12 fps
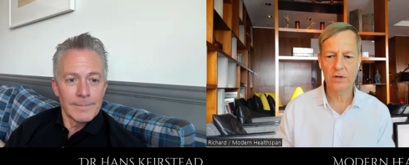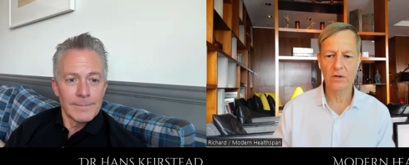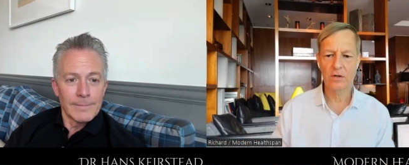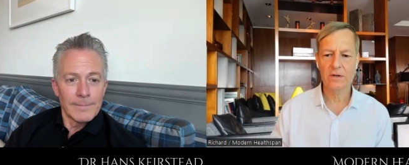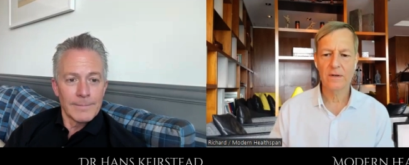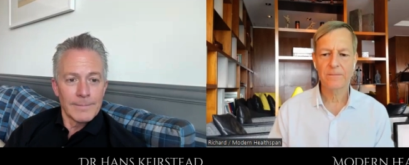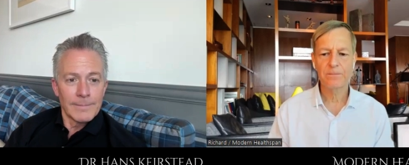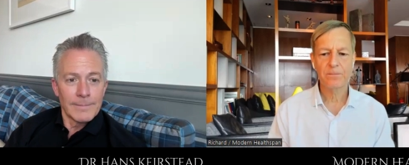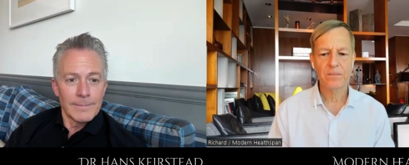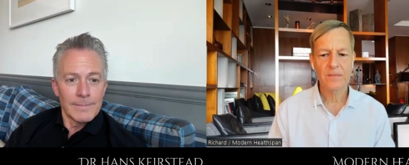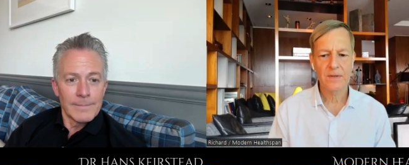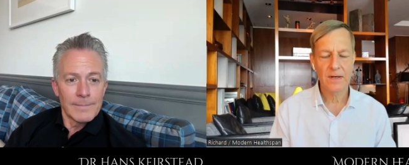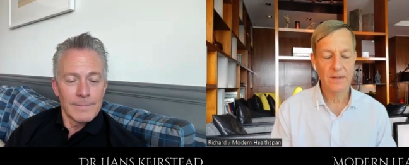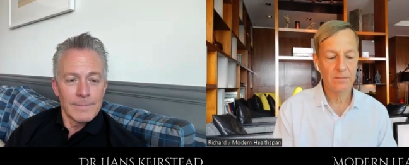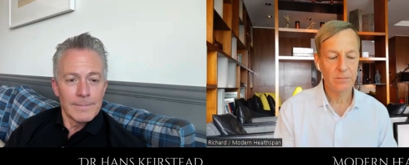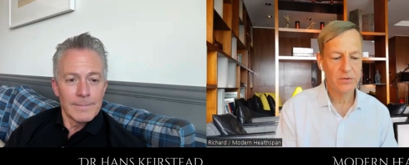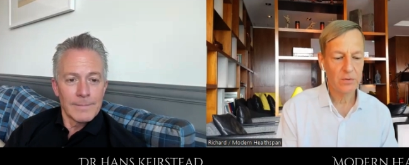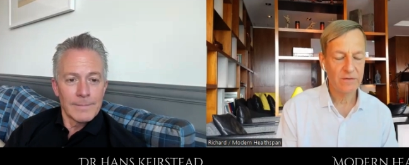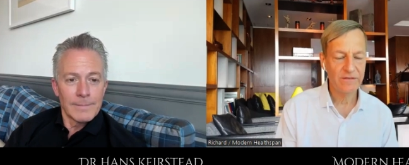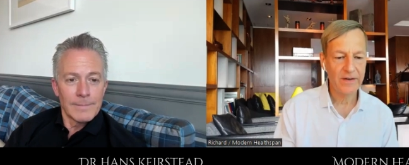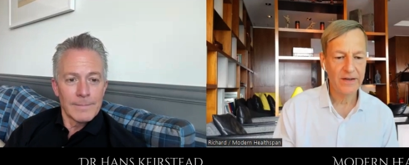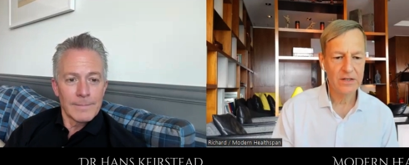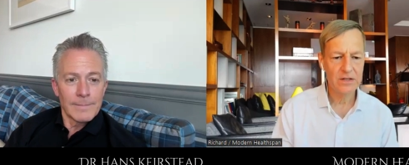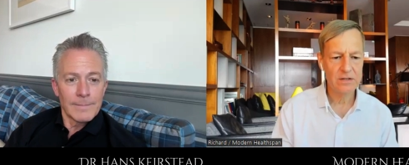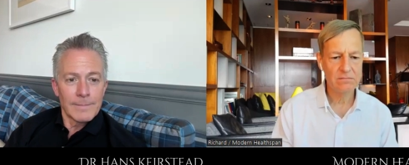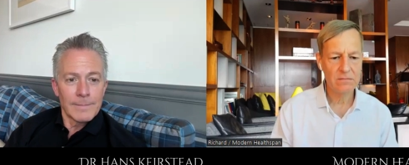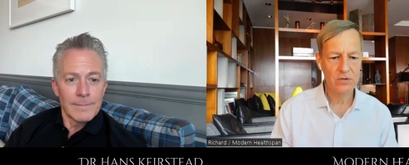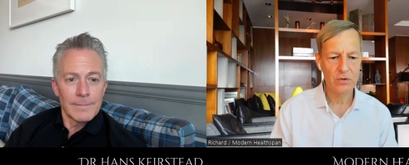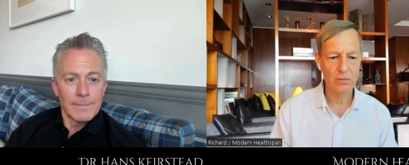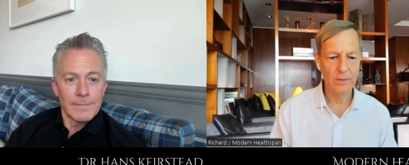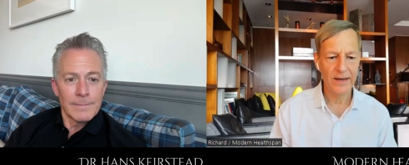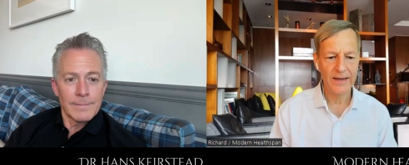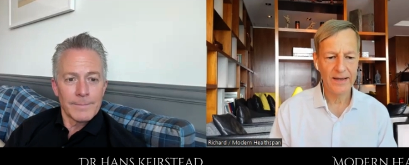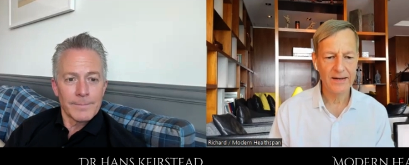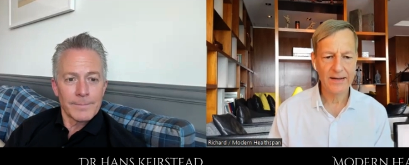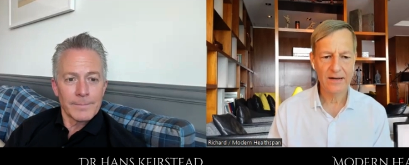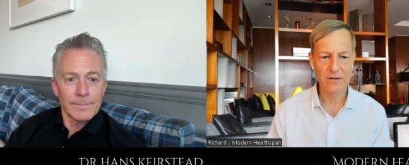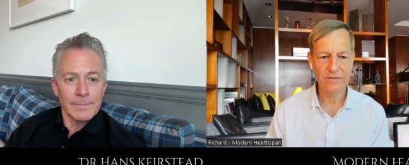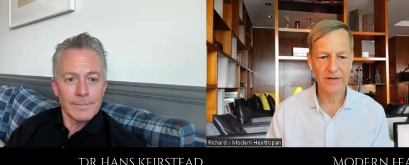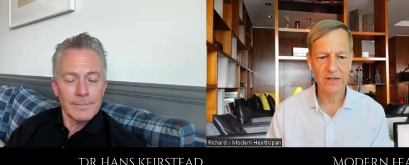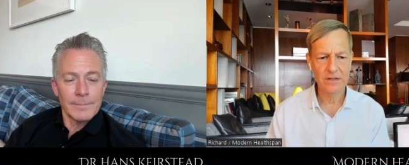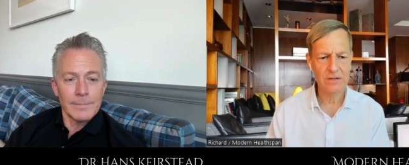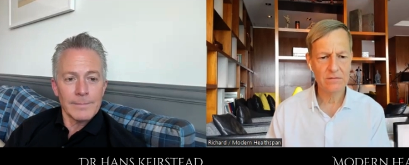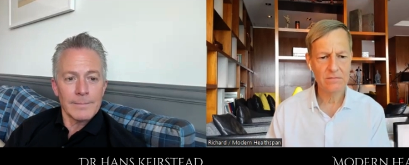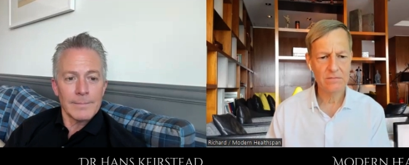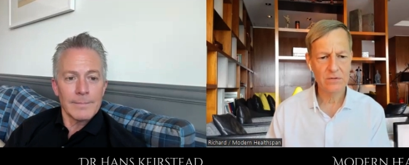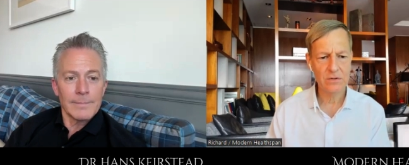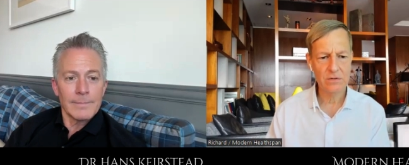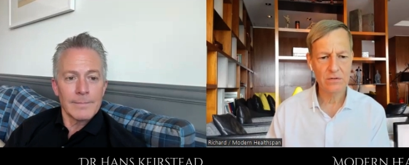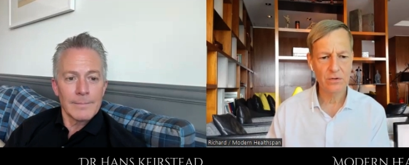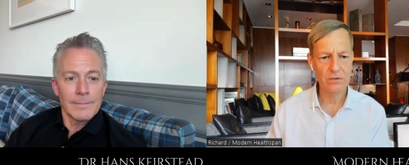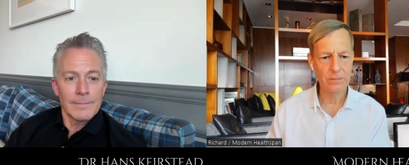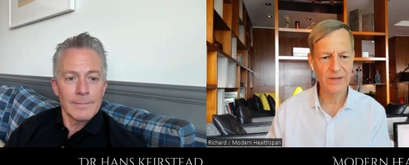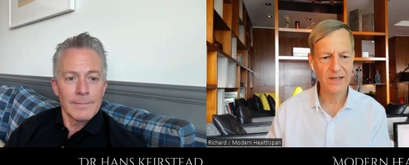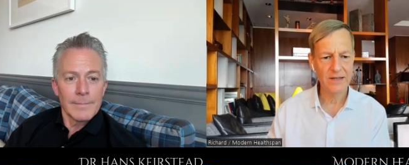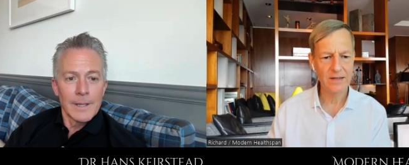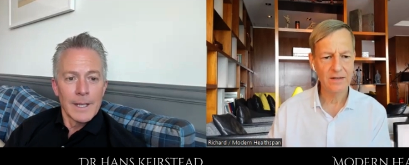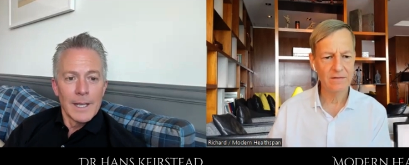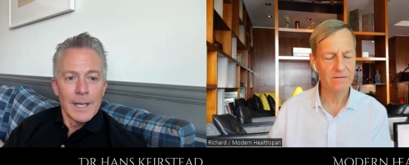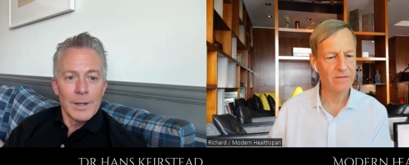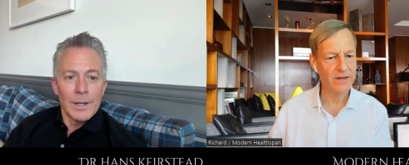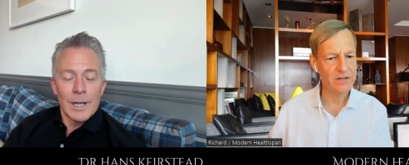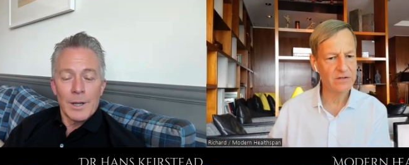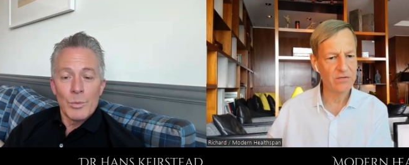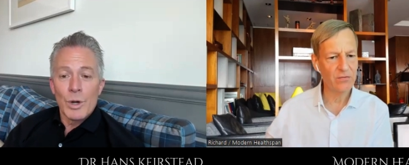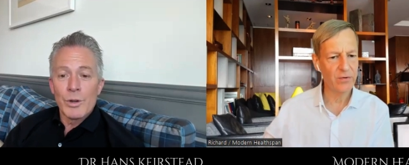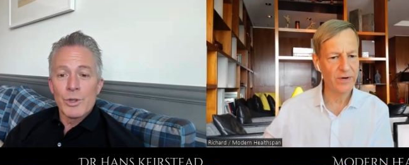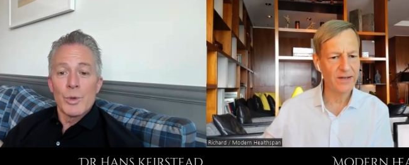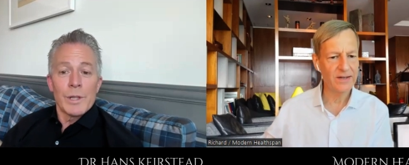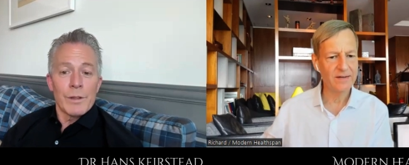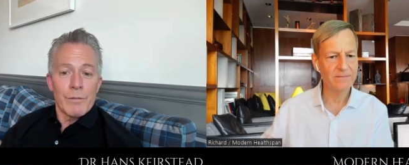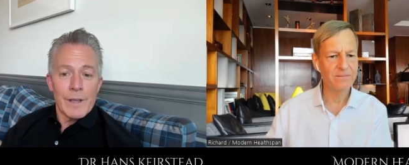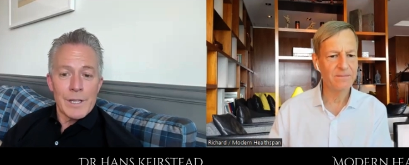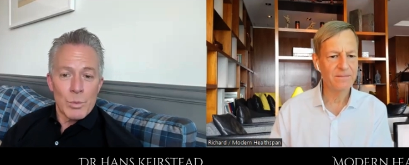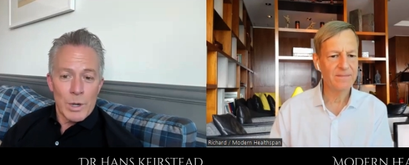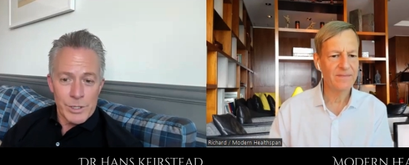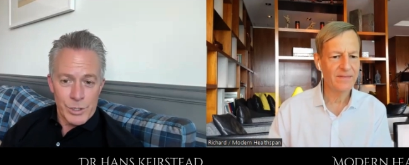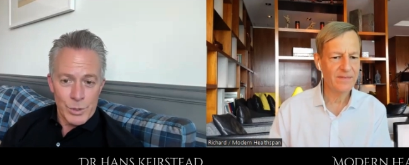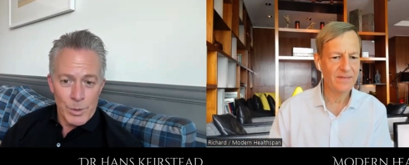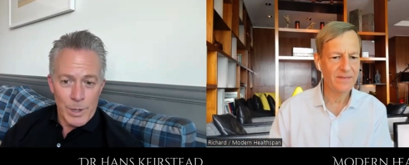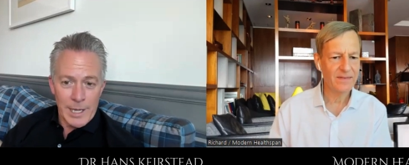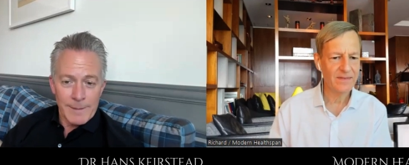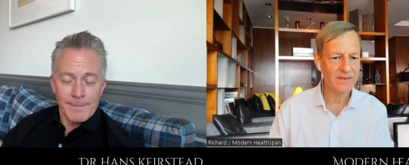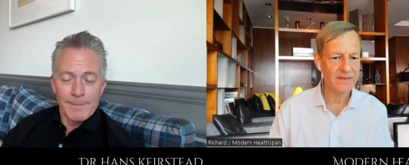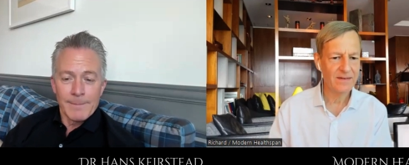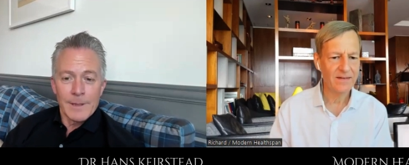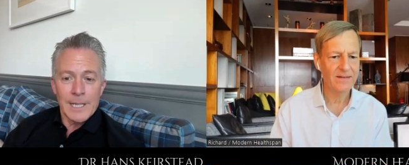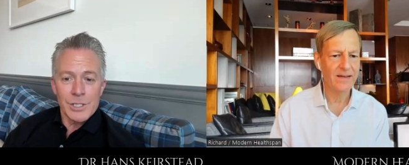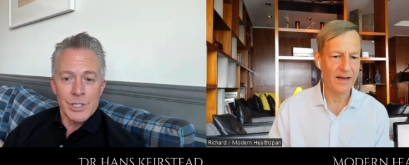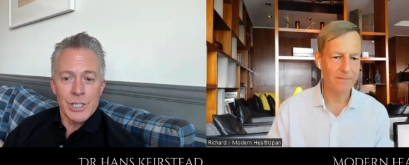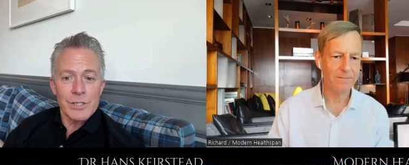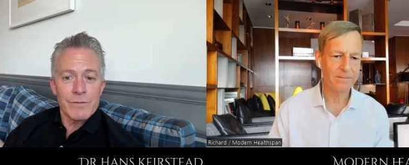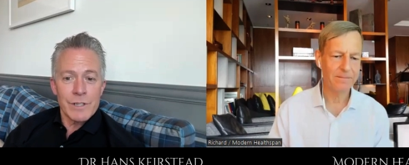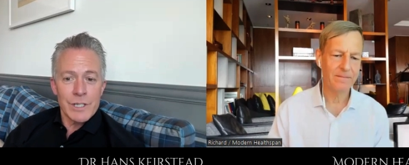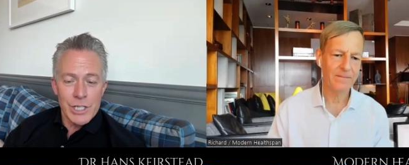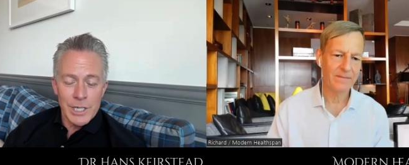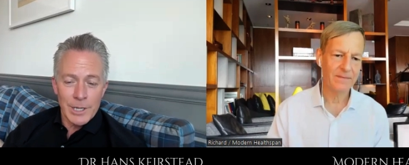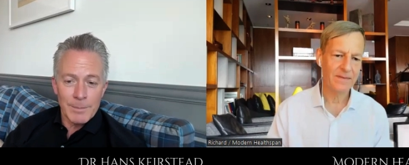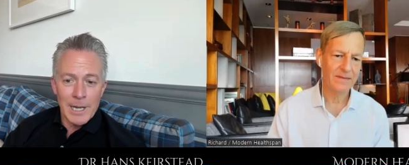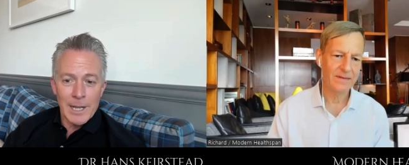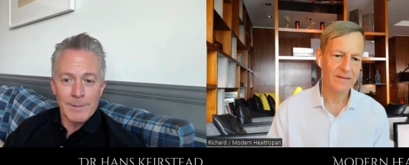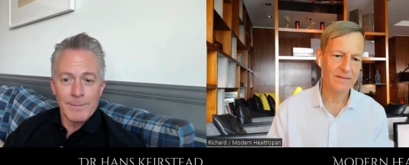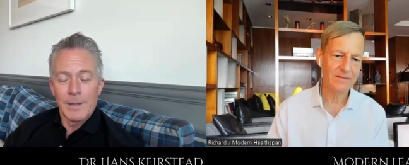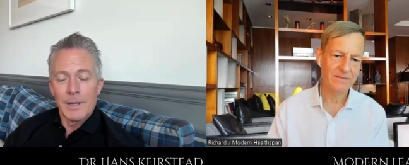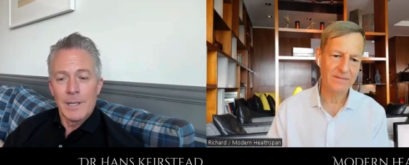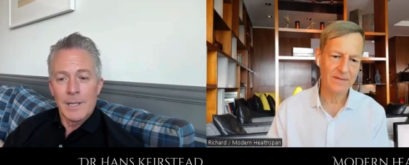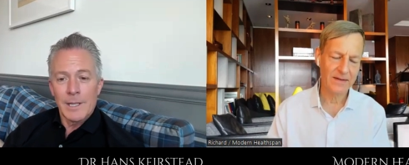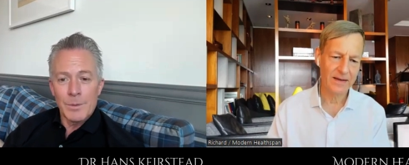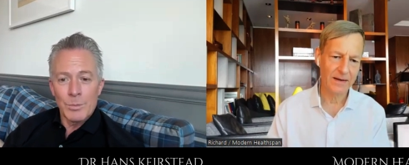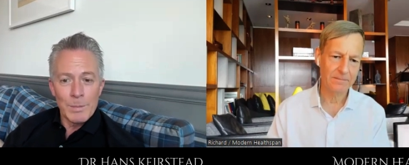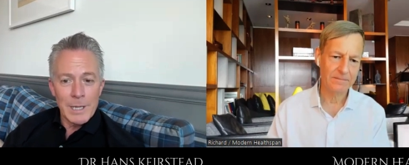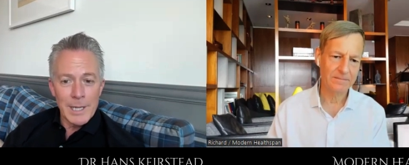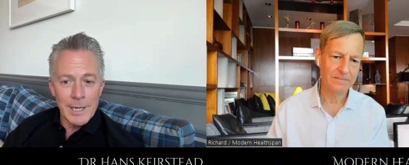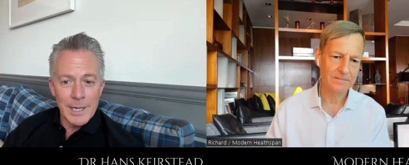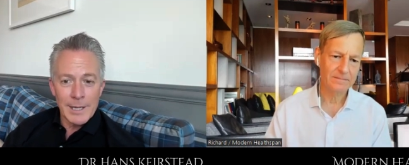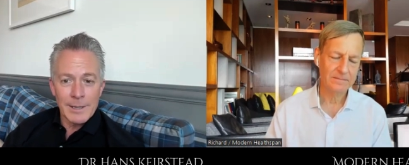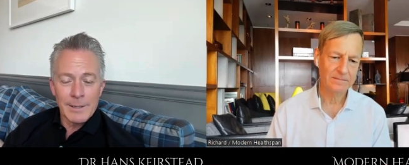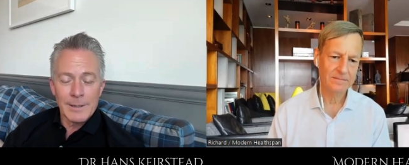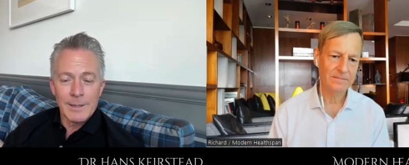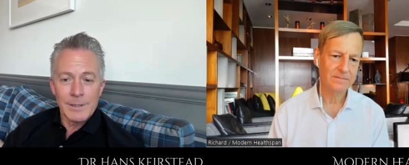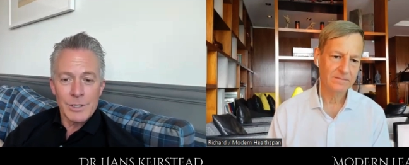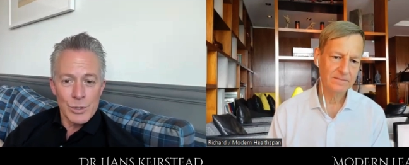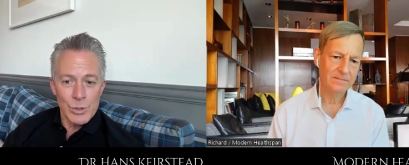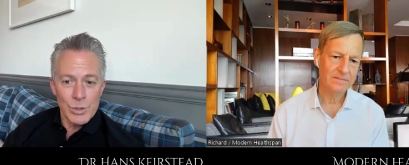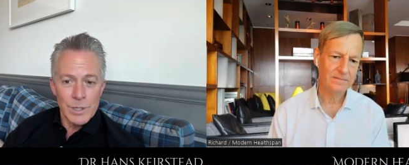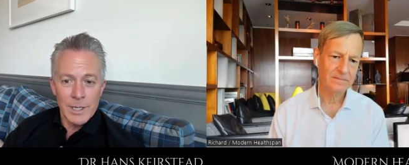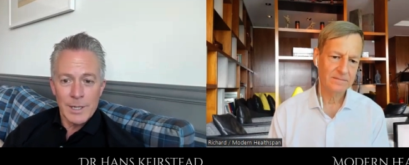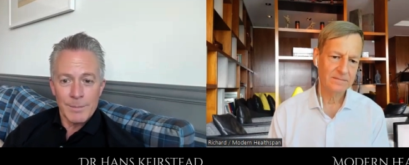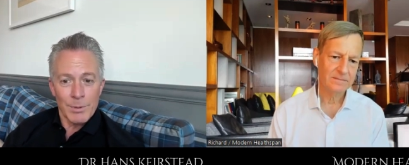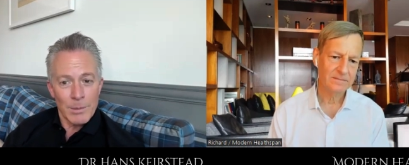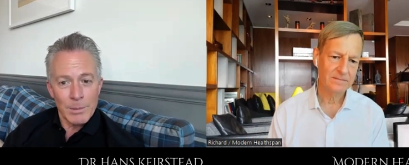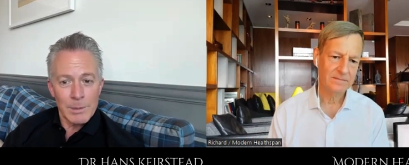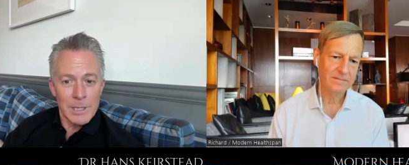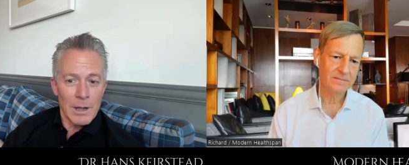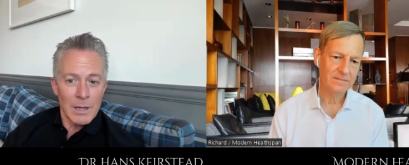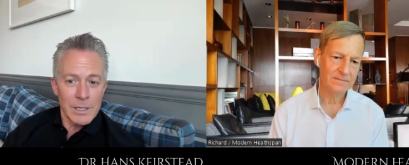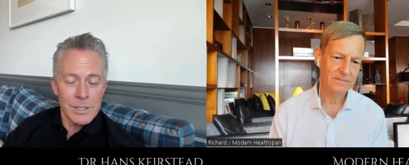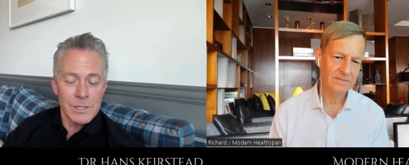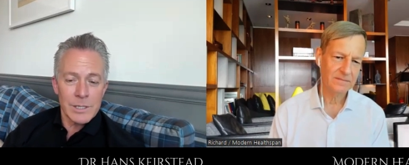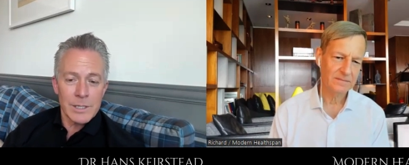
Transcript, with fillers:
Speaker 1: look, um, so phase two A now, phase two B, phase. Uh, we're doing the
Speaker 2: phase one two A. That's yeah. just finishing up. Yeah, and we'll beginning soon, uh, probably August,